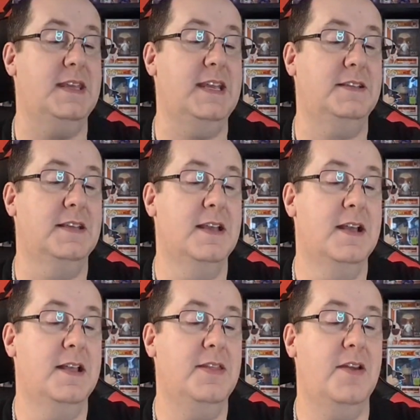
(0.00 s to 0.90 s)
of these.
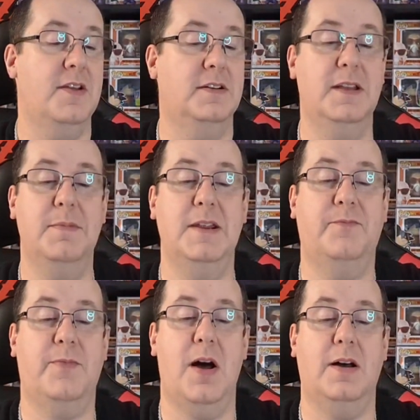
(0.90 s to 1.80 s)
They're the
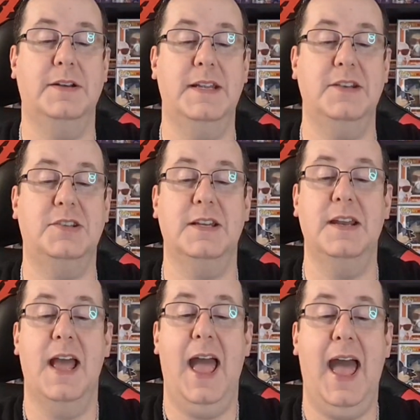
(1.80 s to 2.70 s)
limited fall
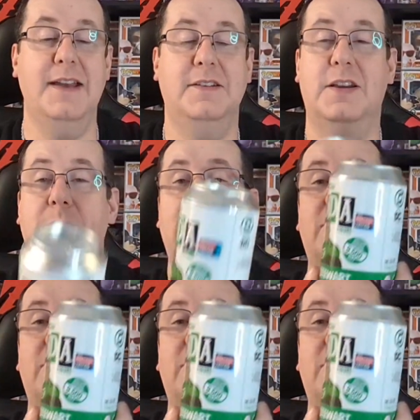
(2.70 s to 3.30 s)
edition. Hadn't come